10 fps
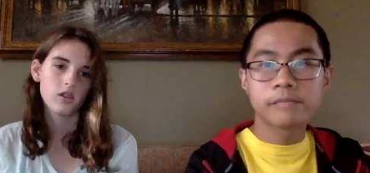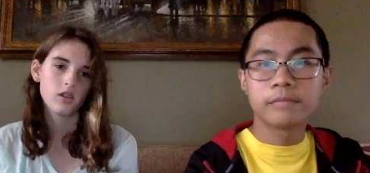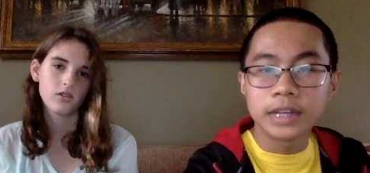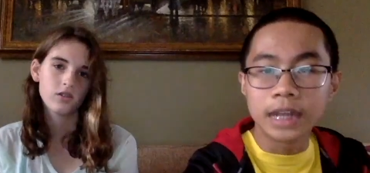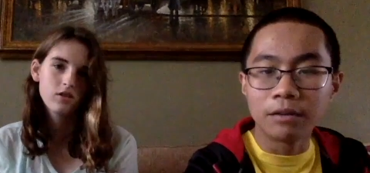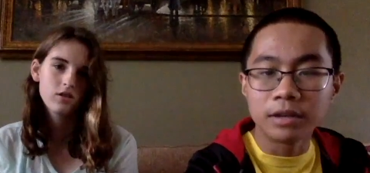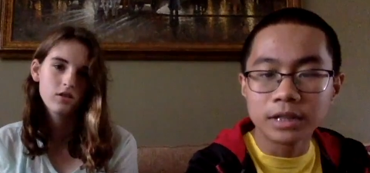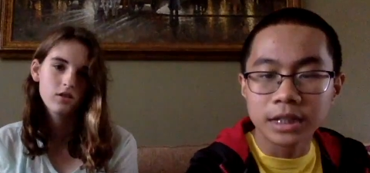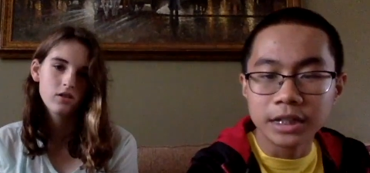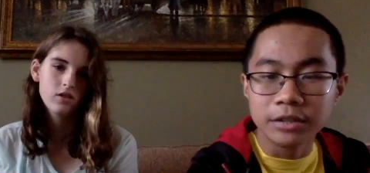Speaker 1: like. Now on to
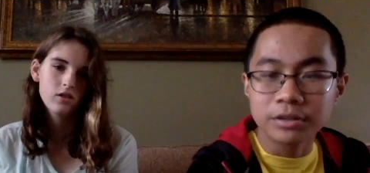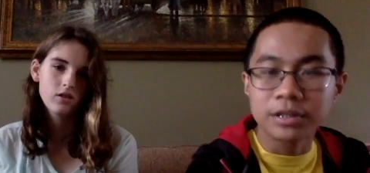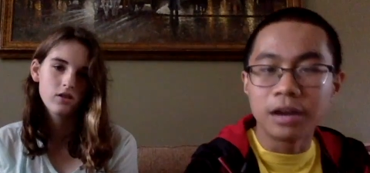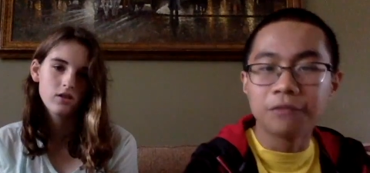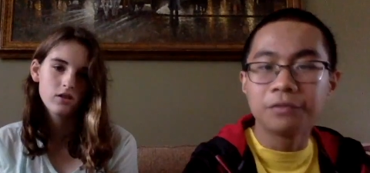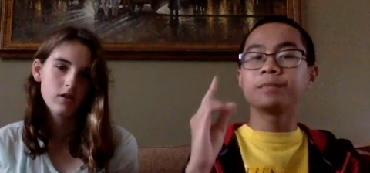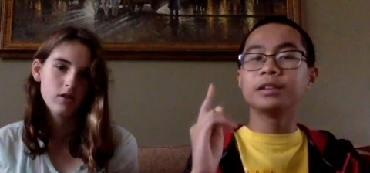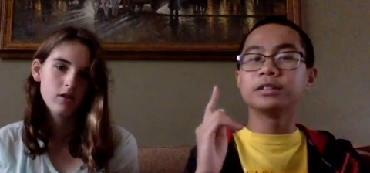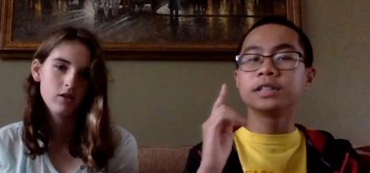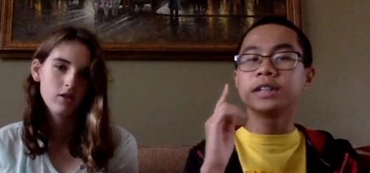the new stuff.
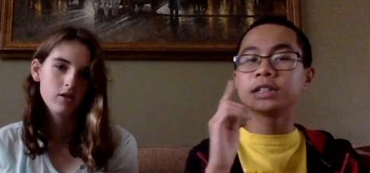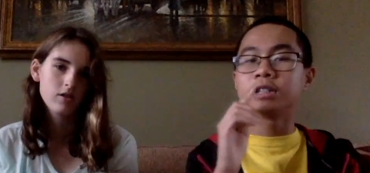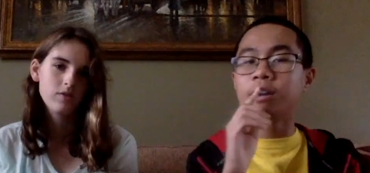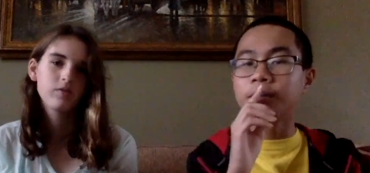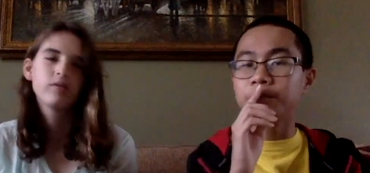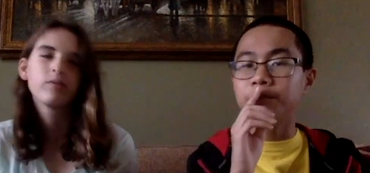Here's the next song,